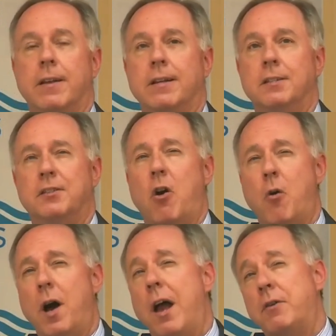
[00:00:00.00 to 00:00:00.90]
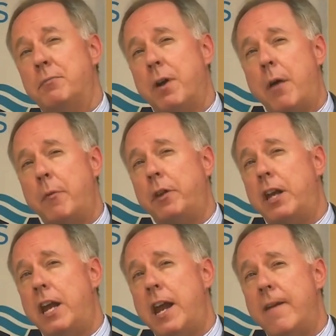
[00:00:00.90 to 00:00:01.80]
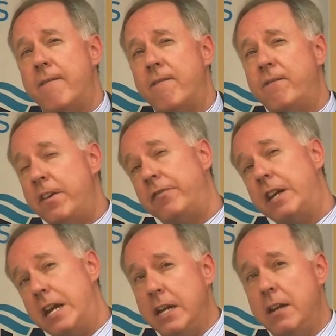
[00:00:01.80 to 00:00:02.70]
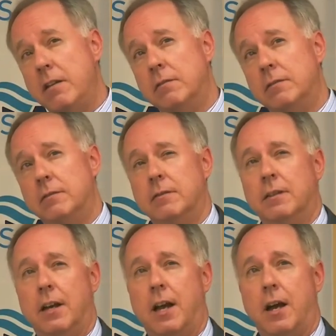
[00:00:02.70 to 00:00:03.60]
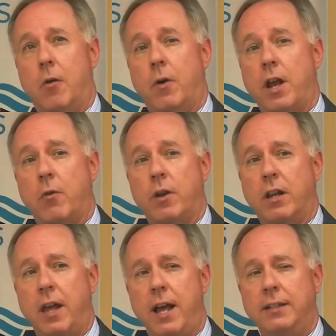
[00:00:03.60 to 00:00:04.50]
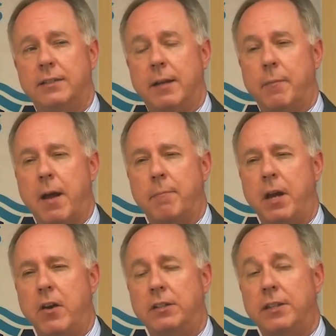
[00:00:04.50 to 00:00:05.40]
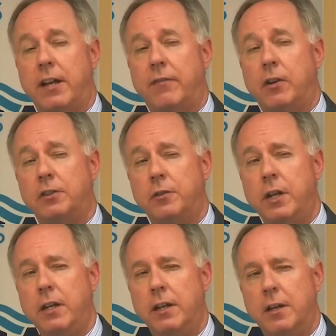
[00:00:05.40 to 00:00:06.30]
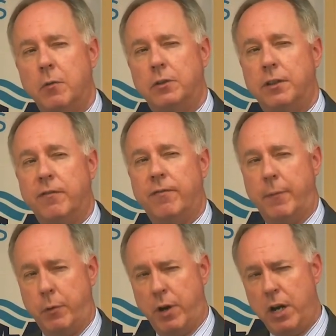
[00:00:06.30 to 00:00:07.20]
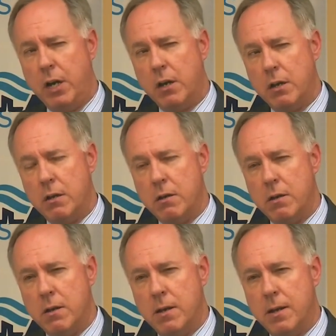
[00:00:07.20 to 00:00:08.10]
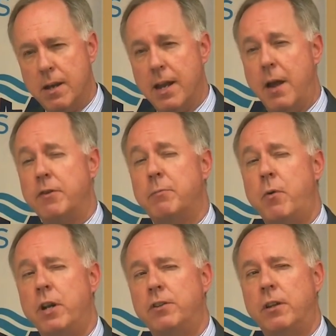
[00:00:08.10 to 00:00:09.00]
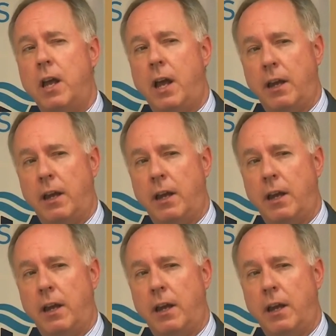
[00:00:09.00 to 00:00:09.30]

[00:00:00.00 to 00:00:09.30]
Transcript: So I was probably 15 when I realized that my parents' anniversary was in February, and I was born in July.